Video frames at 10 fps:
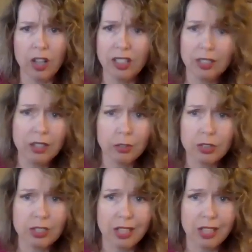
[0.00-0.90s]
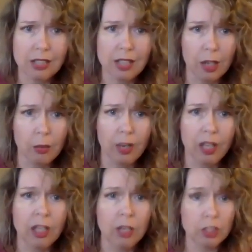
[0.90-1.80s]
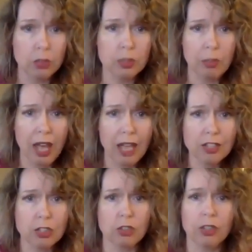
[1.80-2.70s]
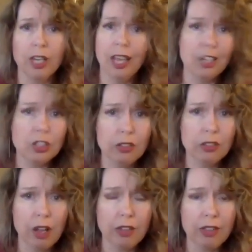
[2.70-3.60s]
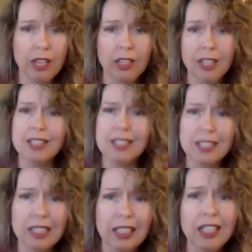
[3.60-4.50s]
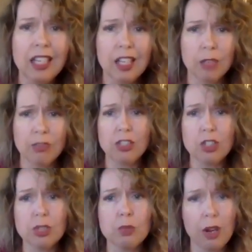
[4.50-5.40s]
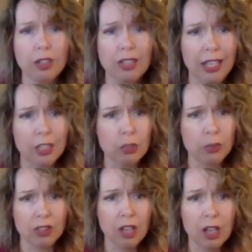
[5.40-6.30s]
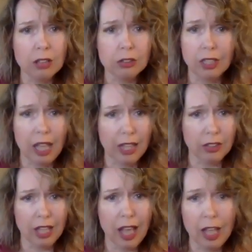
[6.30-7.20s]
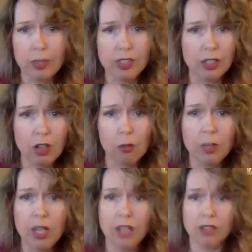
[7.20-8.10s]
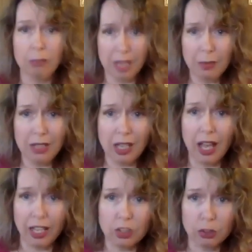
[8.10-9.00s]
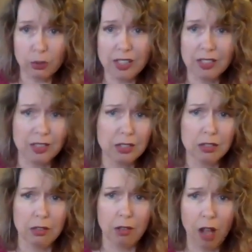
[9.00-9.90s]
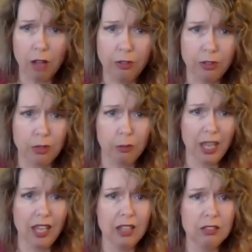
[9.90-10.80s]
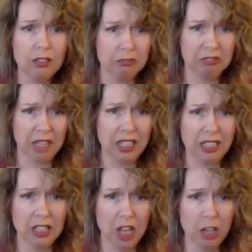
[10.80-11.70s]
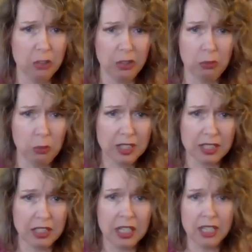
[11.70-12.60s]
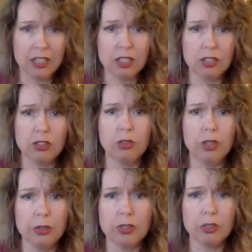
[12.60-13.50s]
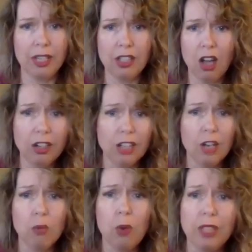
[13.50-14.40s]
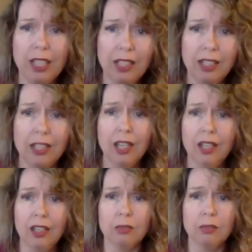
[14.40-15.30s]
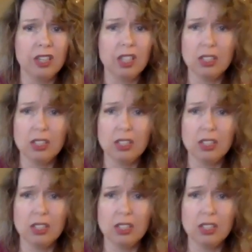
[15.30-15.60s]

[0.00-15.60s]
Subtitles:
on another state's highway when she was a passenger. And she thought then, see, if they just mark the edge with a colored line on the highways at home, then maybe I could trust that this awful, pale, vacant concrete what's-it isn't too close to my car and I won't hit it. But